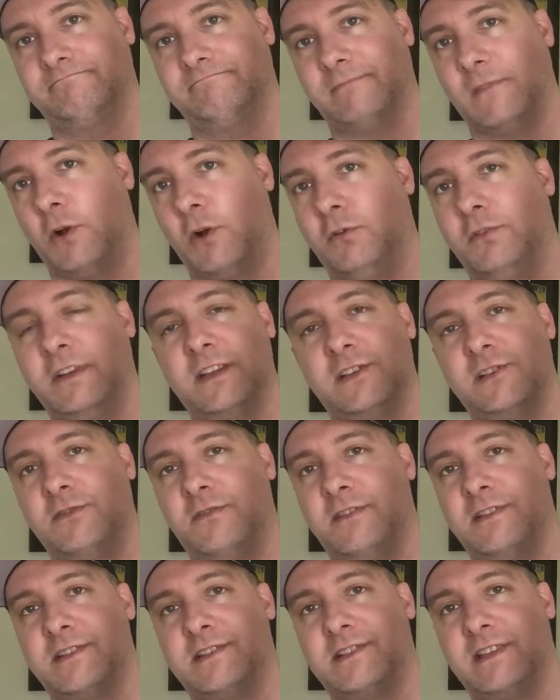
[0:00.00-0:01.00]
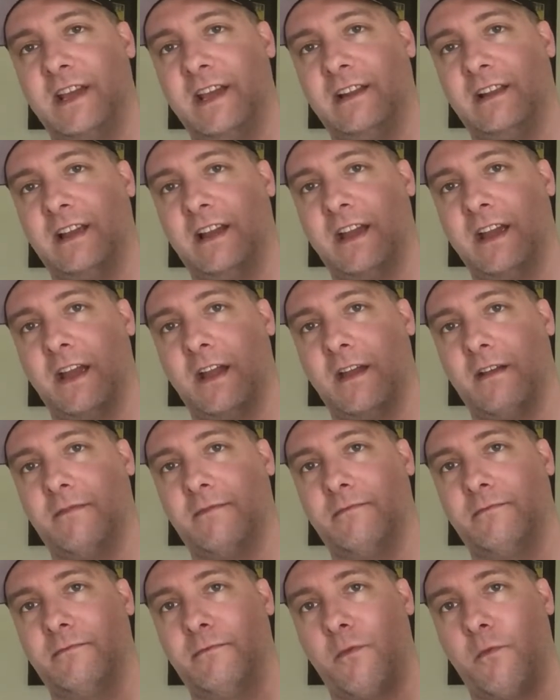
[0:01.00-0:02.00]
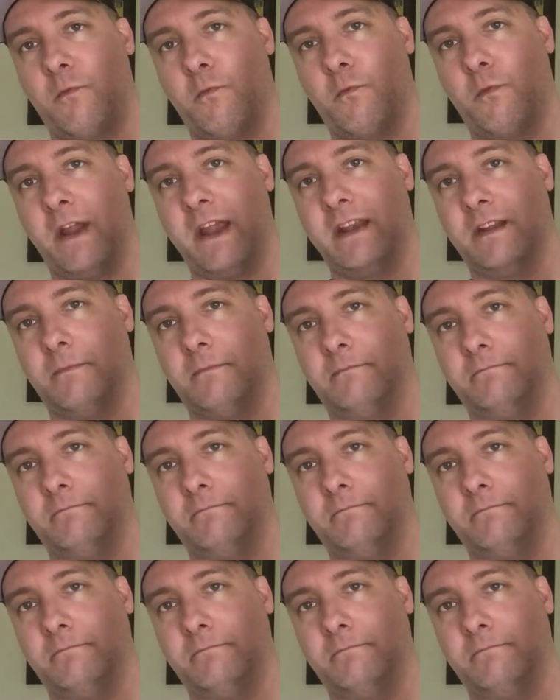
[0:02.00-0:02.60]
Only issue of this title I have. Random.